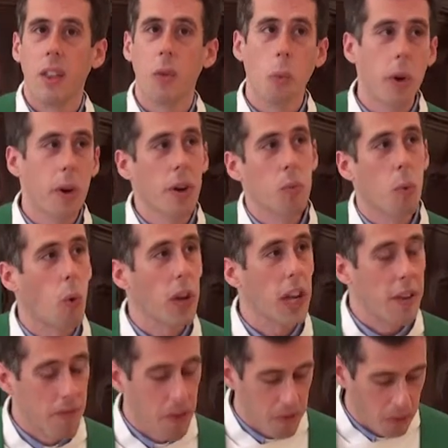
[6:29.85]
The word won't
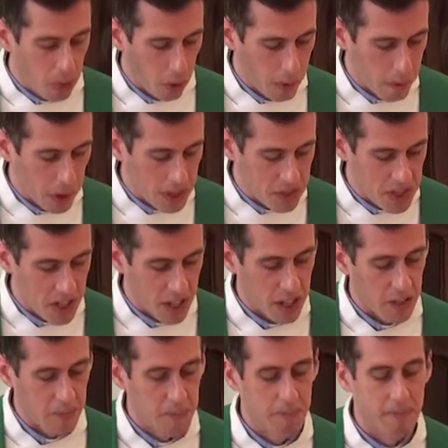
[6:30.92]
even form on his tongue.